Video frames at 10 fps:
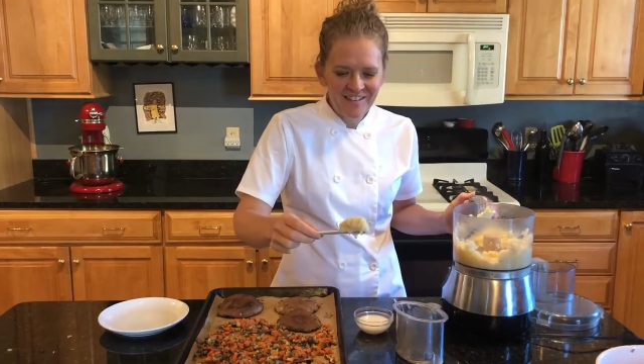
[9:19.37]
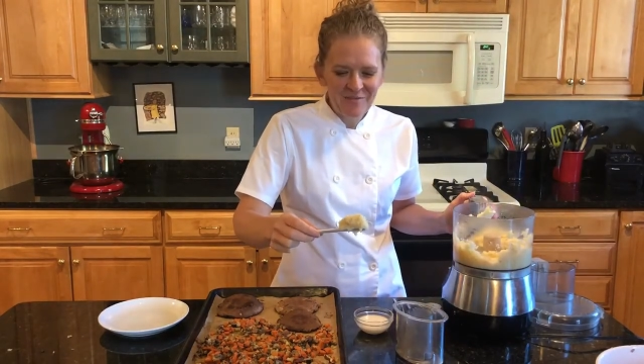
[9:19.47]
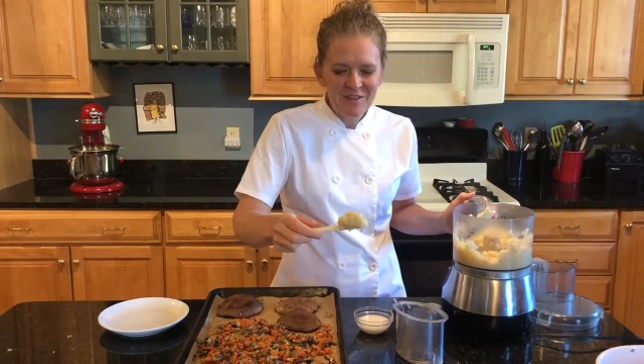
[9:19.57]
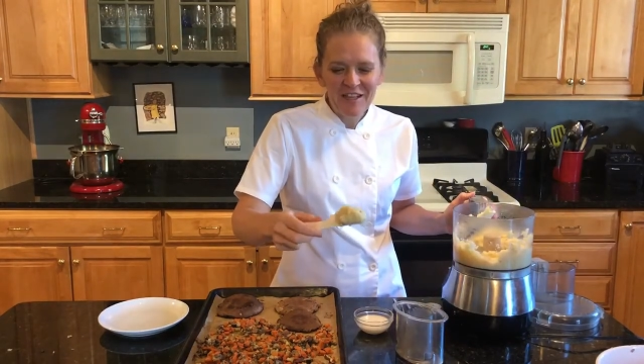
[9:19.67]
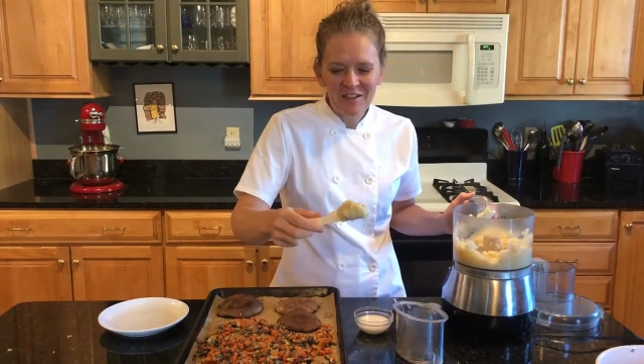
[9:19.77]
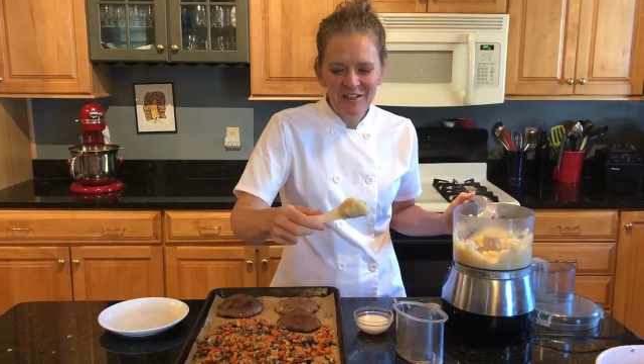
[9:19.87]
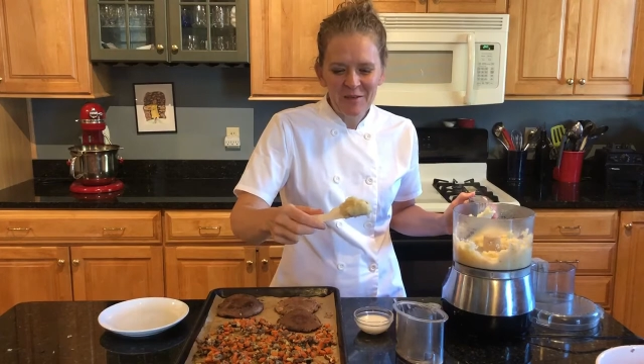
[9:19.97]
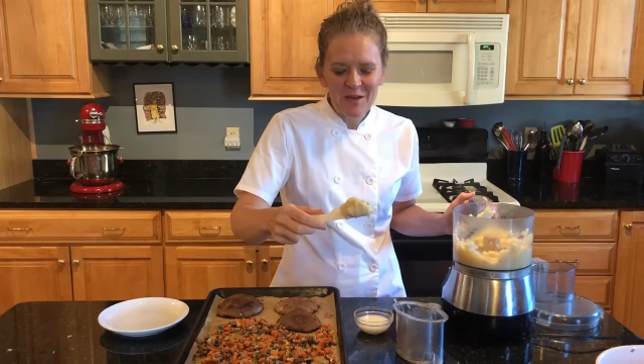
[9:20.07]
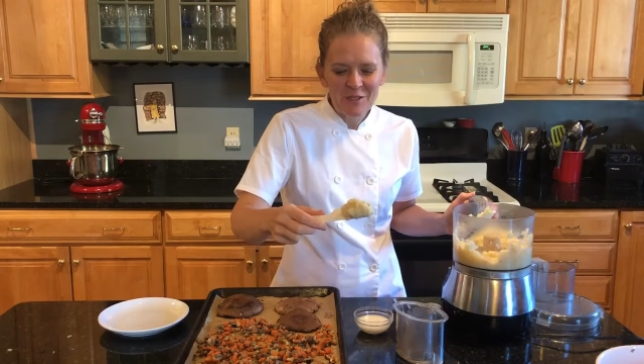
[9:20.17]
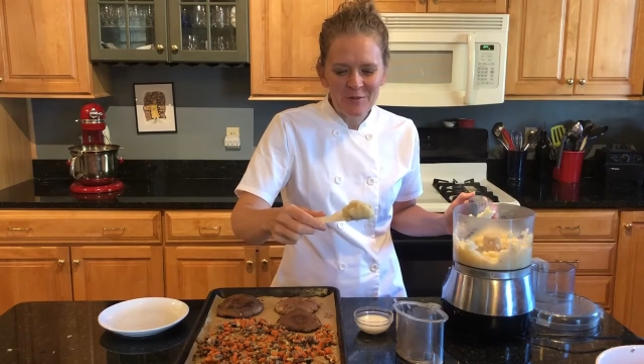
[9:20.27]
But they look like
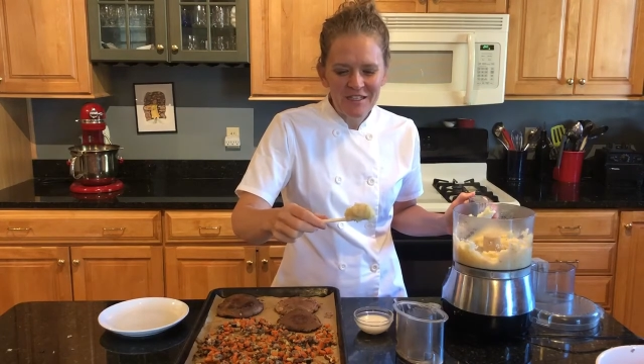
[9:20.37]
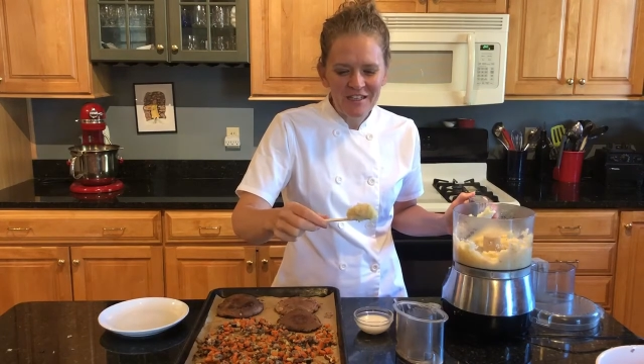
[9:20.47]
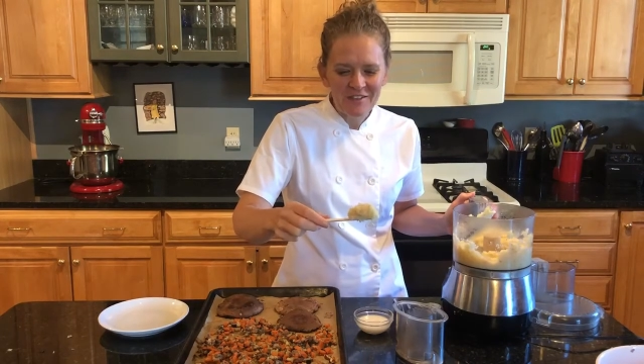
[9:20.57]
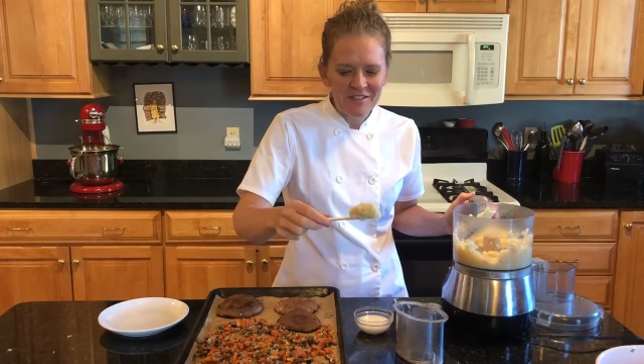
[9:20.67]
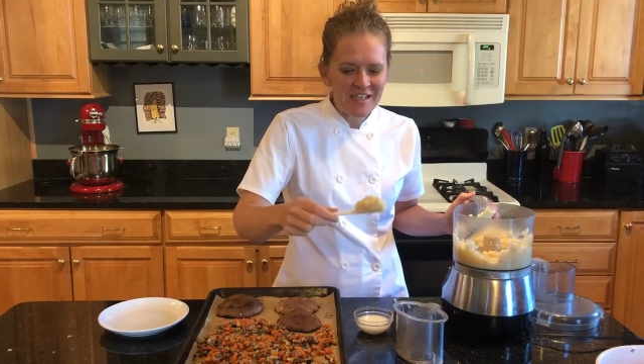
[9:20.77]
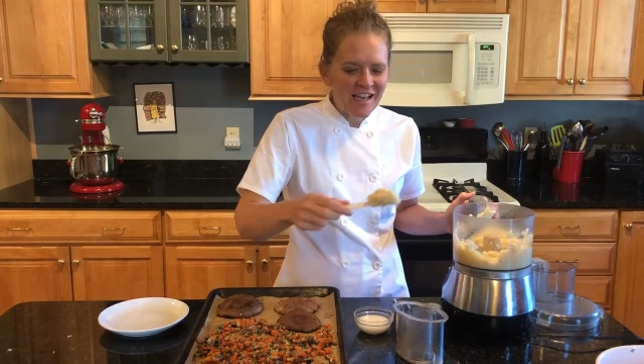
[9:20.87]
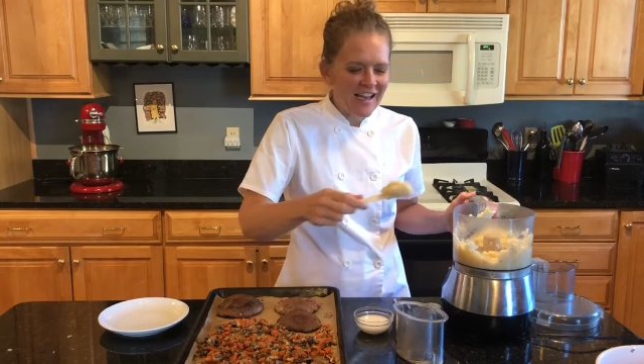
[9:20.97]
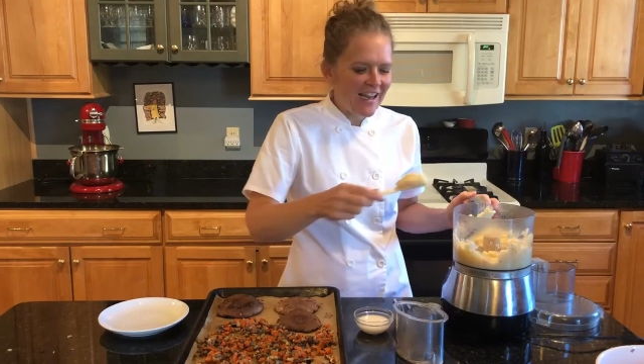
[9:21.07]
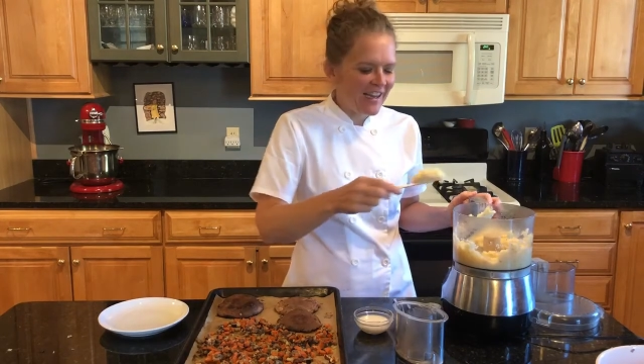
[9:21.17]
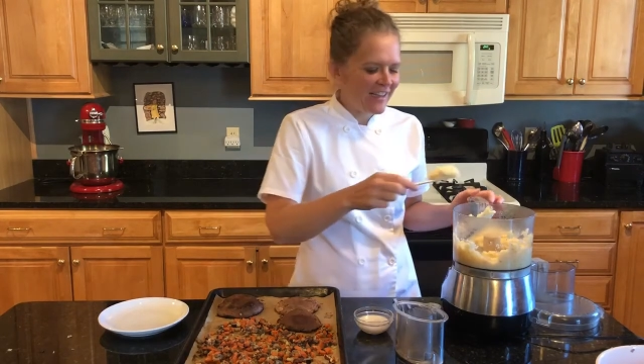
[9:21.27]
mashed potatoes.
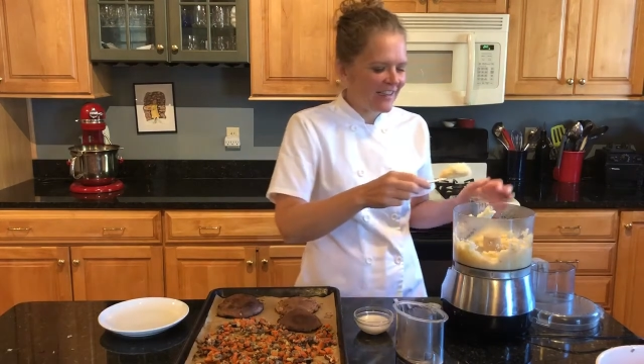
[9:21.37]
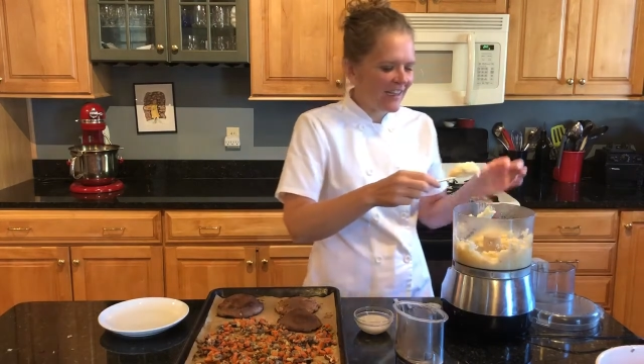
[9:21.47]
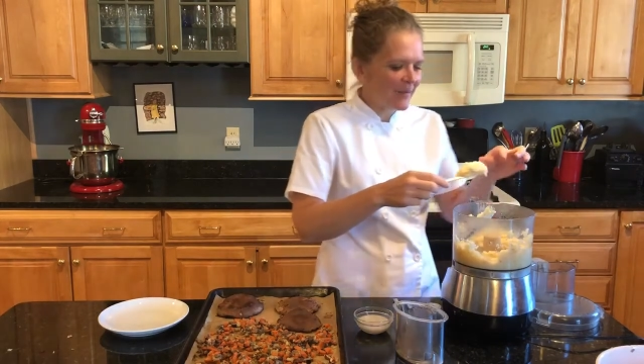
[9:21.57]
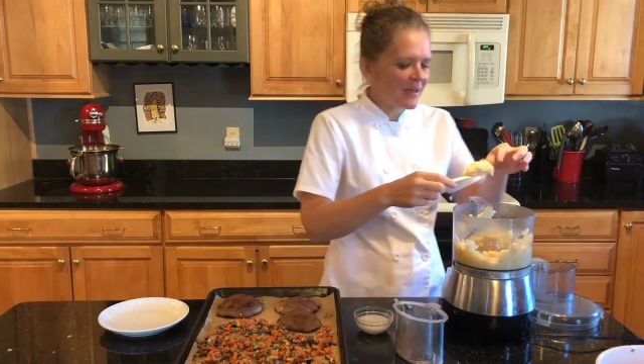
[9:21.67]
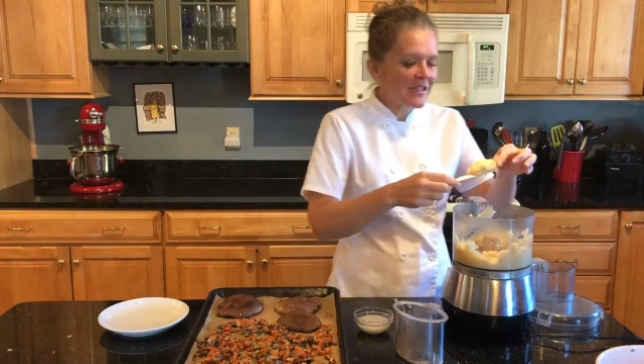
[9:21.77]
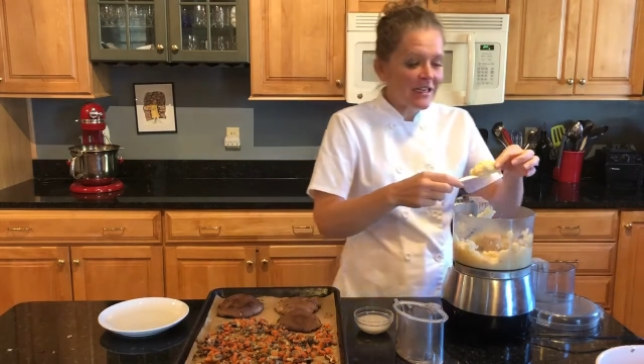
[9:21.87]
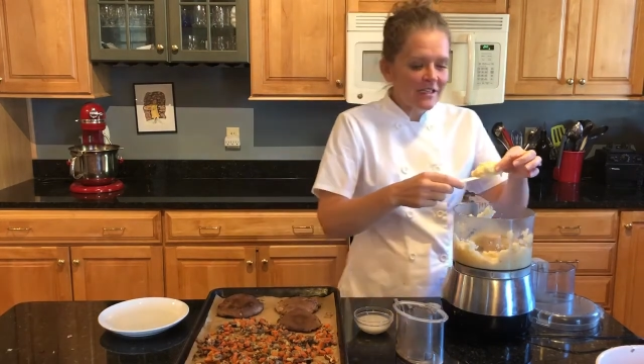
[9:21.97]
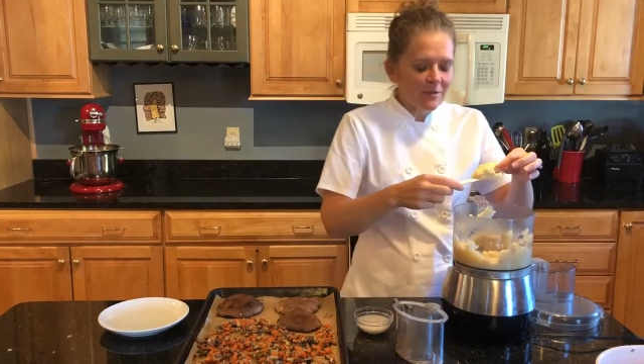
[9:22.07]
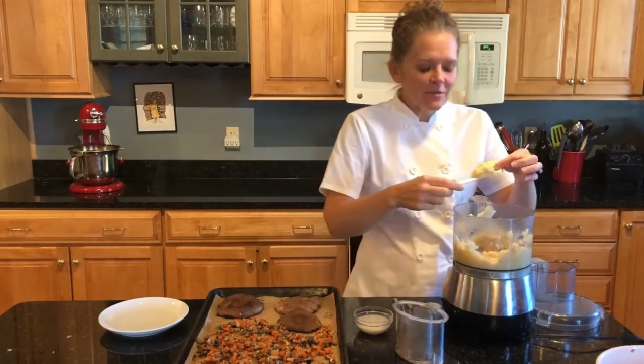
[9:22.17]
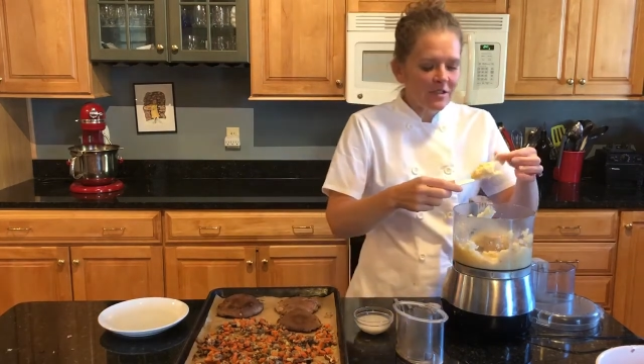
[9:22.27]
And I'm going to taste
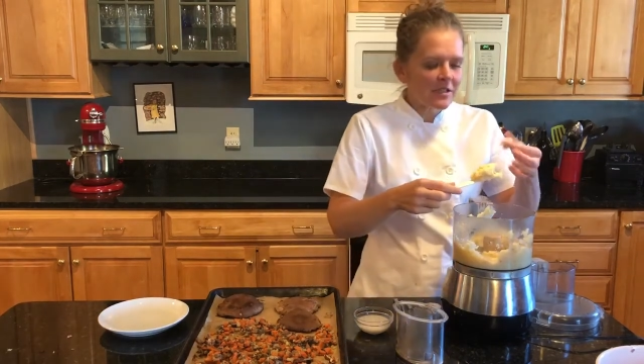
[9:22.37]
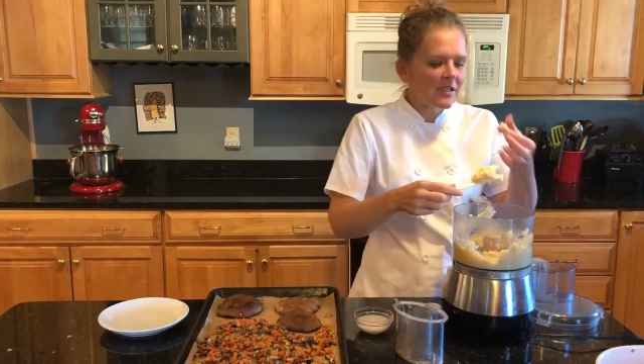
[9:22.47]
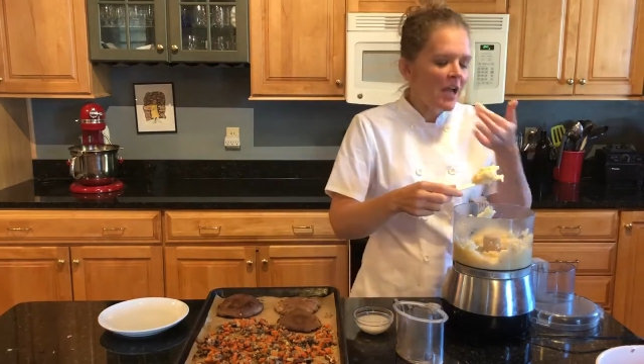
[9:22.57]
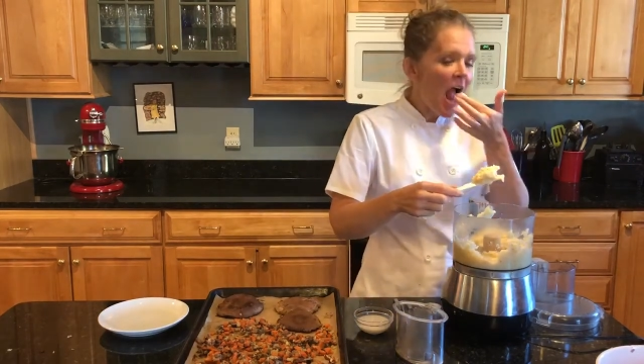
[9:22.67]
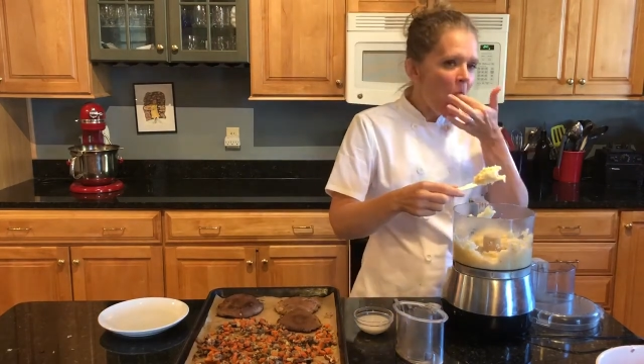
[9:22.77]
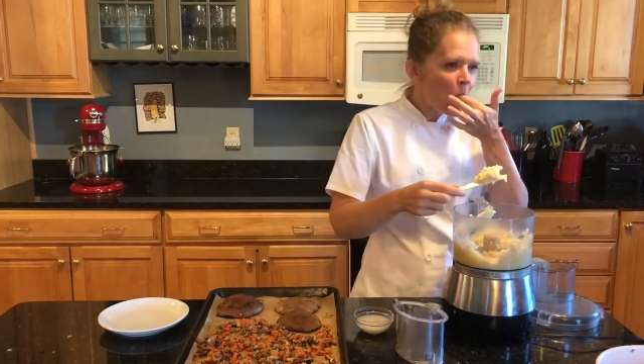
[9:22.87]
them just to see.